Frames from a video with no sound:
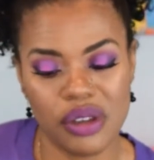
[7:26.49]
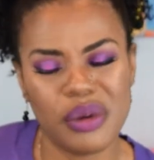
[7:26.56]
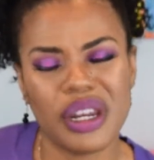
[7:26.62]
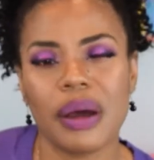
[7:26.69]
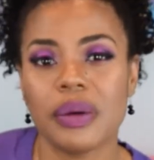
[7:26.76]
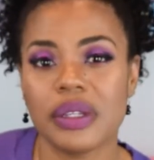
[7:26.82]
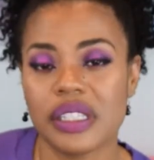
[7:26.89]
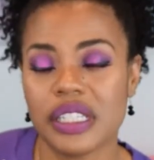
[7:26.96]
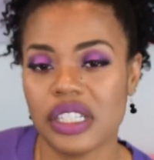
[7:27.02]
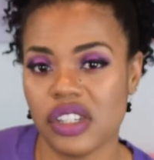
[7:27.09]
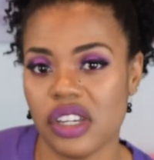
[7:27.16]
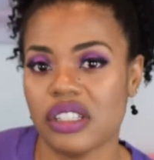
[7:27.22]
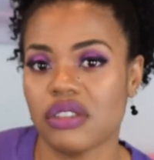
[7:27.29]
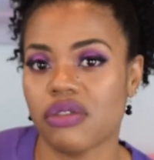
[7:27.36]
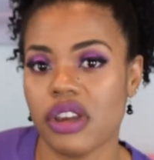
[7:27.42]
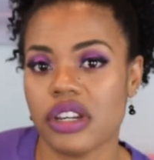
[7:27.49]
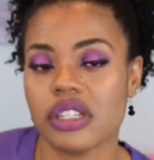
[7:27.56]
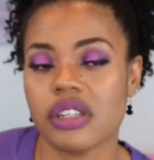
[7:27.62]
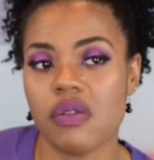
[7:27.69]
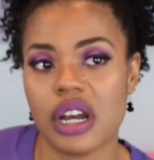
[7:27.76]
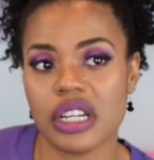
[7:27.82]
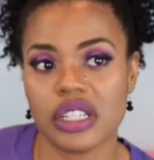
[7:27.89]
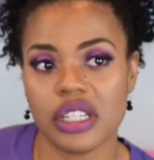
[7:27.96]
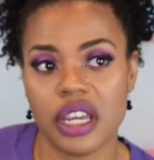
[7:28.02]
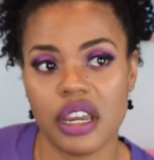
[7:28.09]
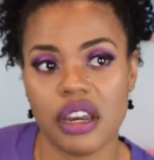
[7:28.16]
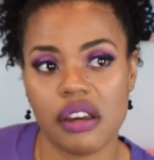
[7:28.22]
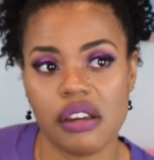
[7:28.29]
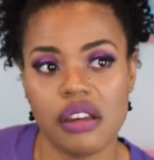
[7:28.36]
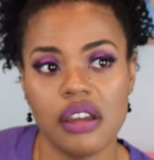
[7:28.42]
But I would suggest freshly washed
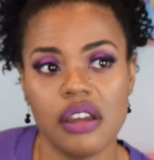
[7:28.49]
hair.